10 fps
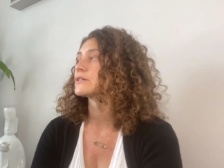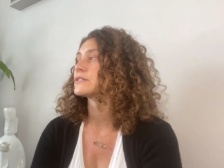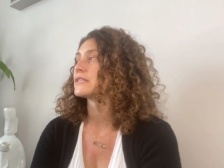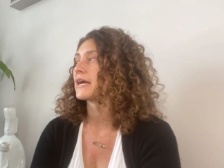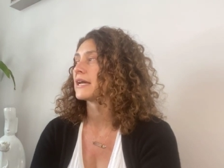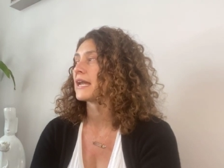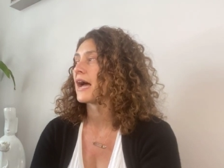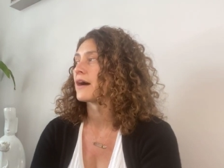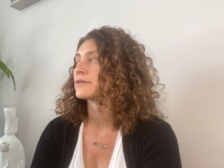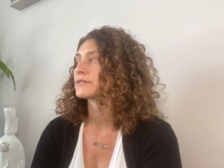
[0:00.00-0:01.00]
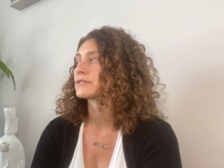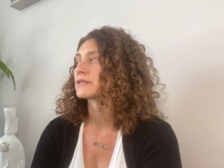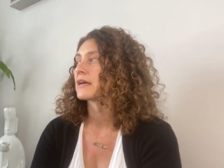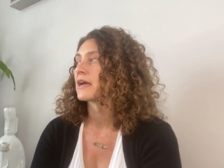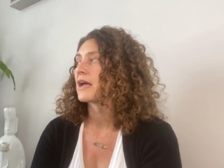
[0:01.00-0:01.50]
second house,
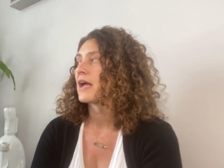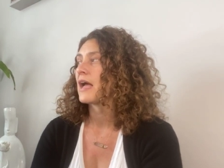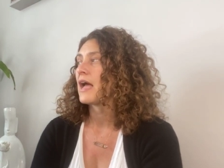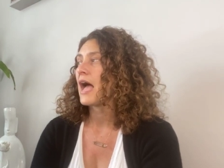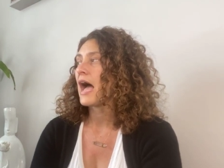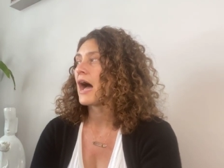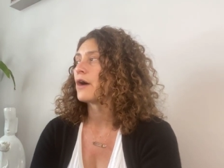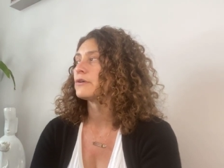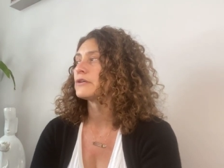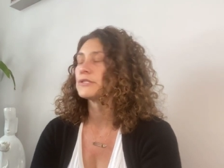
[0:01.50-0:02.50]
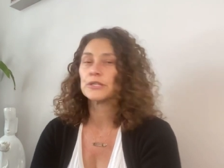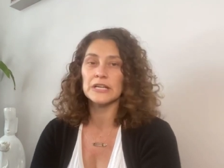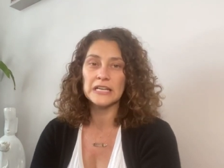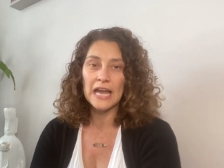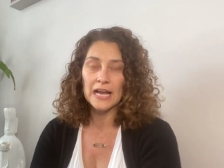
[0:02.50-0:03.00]
how does your
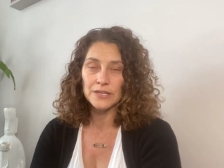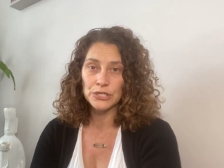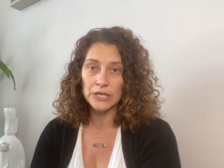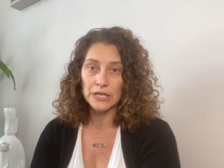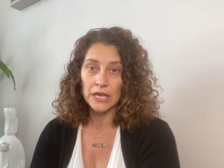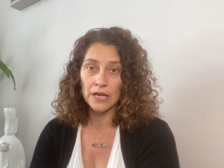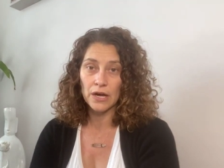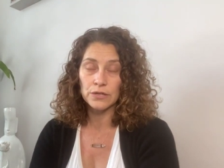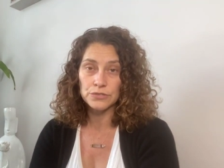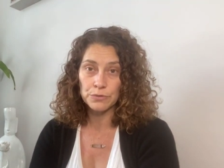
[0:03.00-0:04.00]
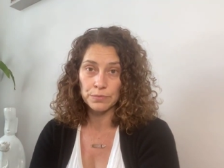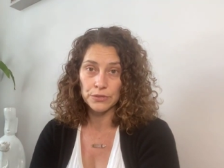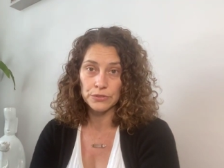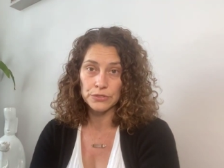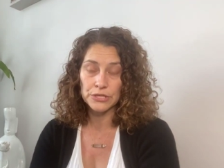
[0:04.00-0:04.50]
connection and
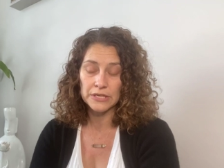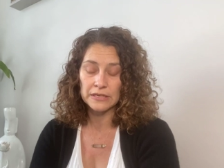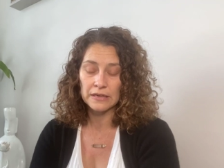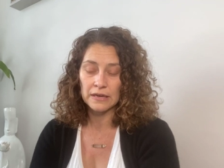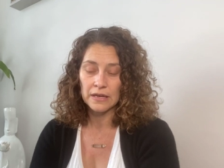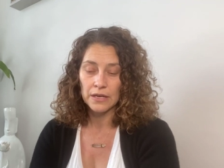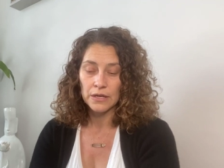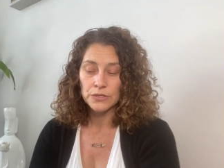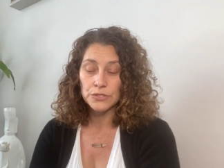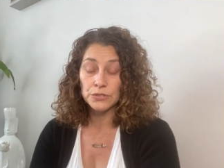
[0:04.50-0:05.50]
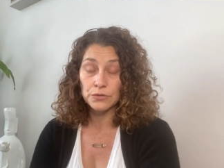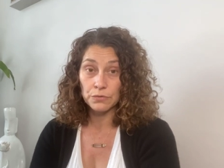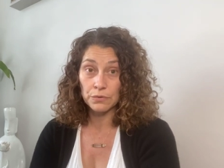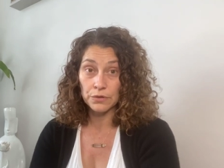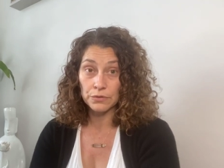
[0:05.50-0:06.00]
contribution to the
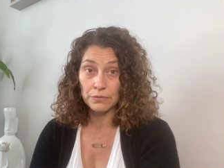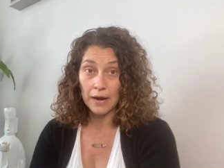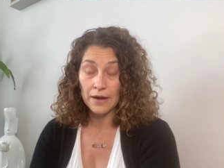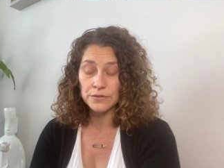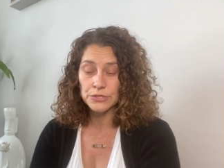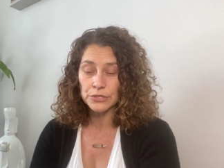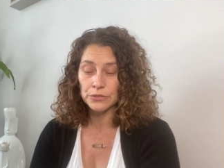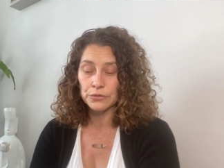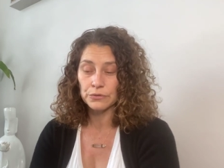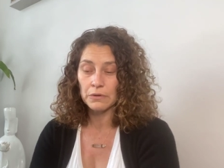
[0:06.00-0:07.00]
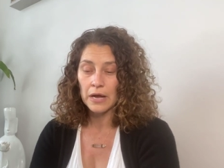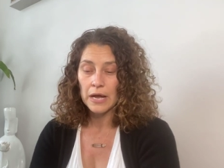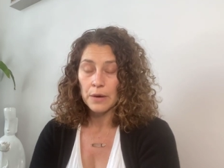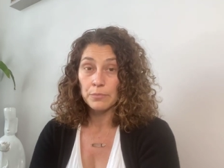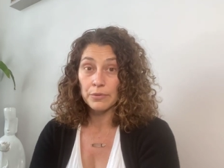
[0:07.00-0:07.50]
world around you
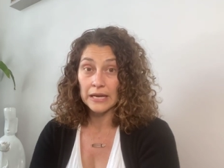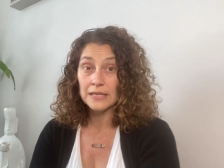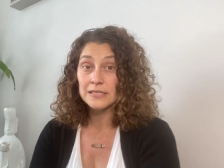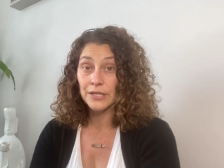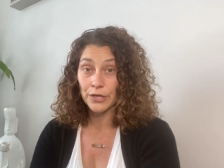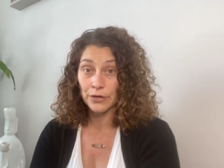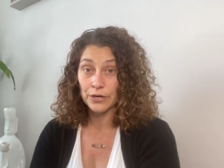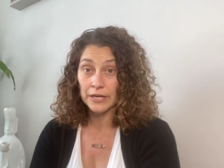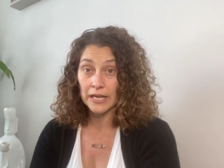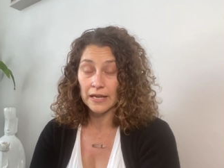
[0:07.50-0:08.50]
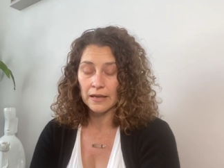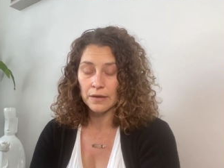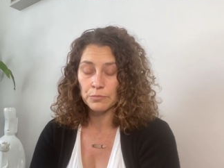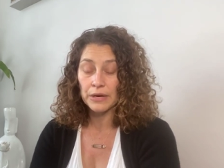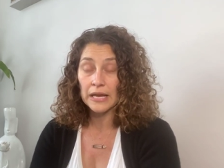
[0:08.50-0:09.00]
bring security,
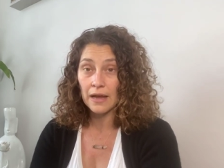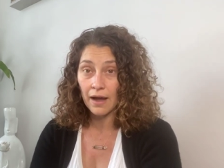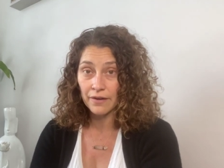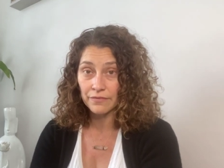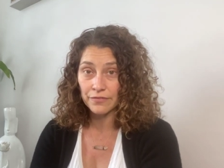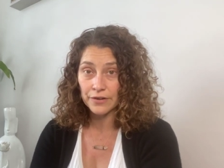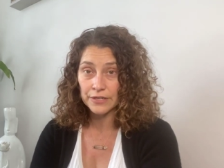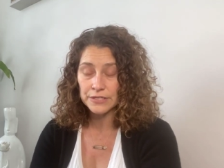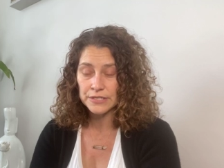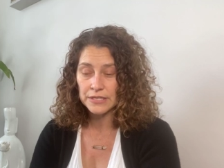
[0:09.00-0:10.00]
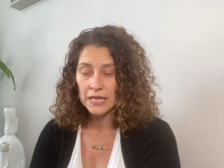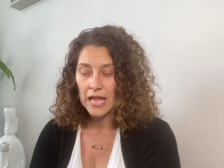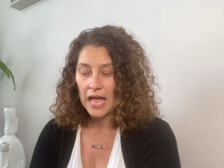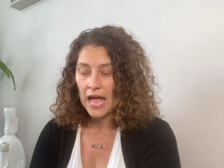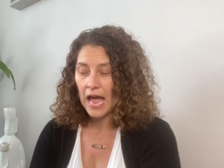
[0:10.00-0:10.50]
bring comfort?
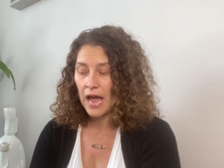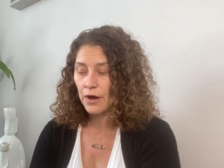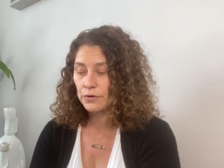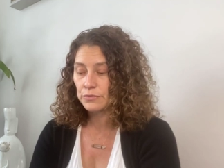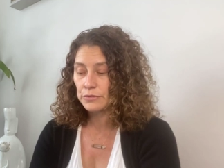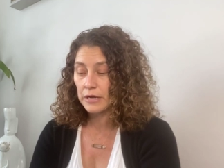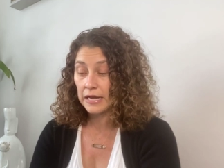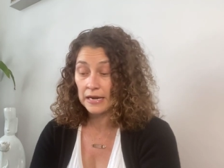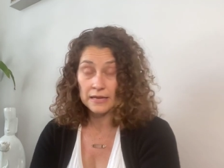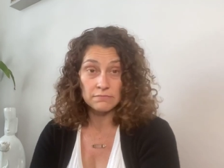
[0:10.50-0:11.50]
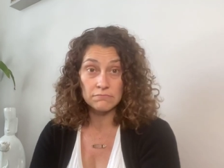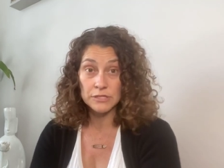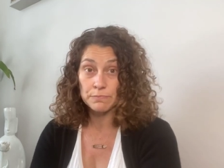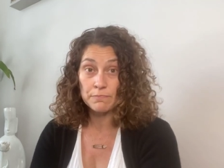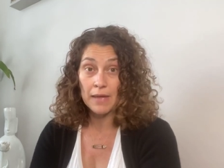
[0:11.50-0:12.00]
And
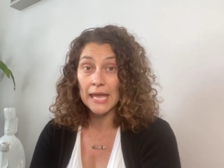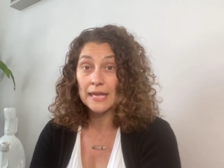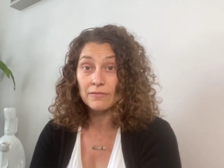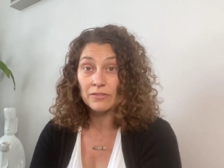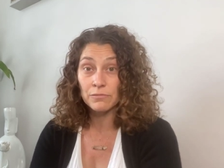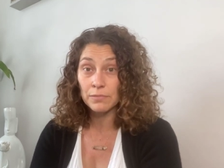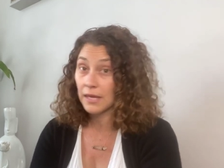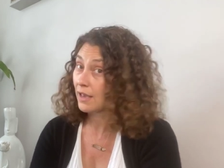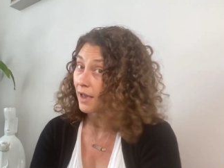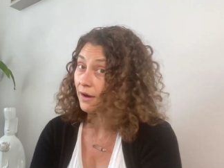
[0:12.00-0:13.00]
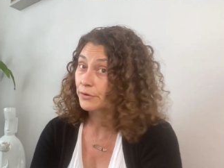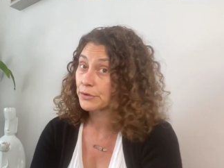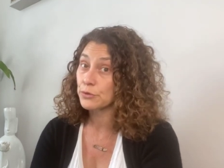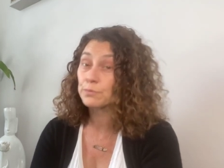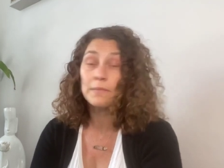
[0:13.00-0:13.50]
it may even be how
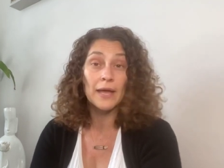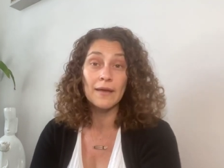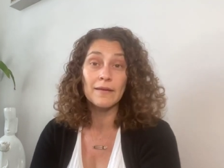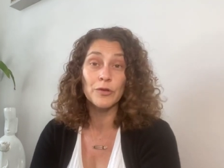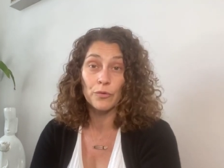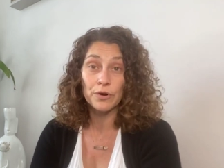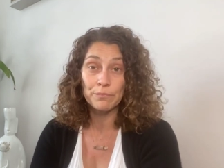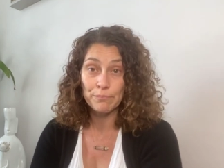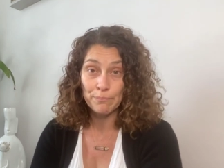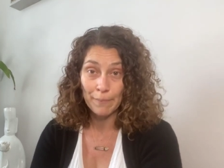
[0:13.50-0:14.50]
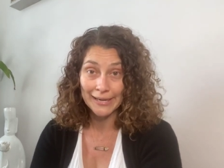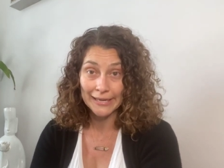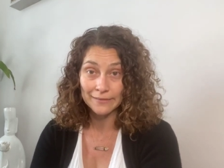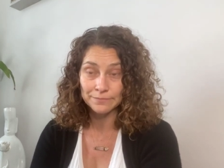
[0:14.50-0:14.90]
you make your money.